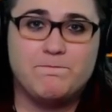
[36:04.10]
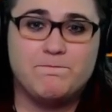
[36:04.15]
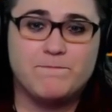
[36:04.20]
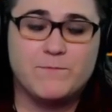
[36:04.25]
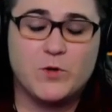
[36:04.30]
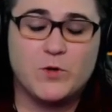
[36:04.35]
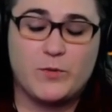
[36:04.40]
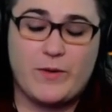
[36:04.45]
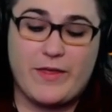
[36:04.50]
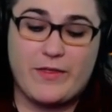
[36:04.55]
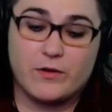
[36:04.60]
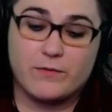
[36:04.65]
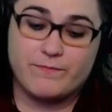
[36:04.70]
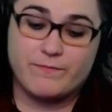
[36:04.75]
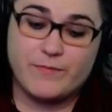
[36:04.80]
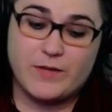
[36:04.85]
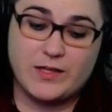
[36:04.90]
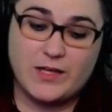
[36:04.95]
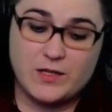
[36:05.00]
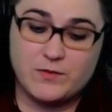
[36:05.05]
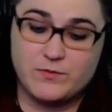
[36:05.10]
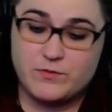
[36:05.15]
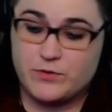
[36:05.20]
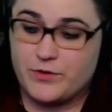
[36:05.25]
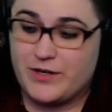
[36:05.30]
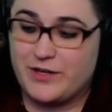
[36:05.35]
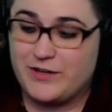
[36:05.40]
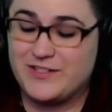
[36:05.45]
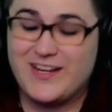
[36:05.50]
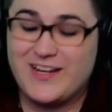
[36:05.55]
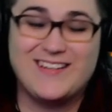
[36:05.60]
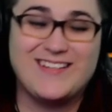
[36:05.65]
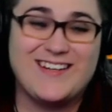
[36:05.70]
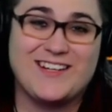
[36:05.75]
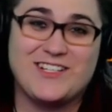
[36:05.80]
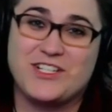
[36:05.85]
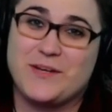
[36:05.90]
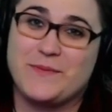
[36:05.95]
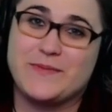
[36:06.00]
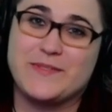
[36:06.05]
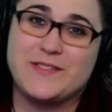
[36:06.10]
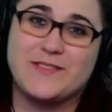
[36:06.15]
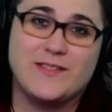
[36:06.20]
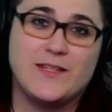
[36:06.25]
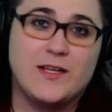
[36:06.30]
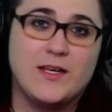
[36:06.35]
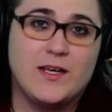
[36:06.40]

or rather, a lot of creators had day jobs.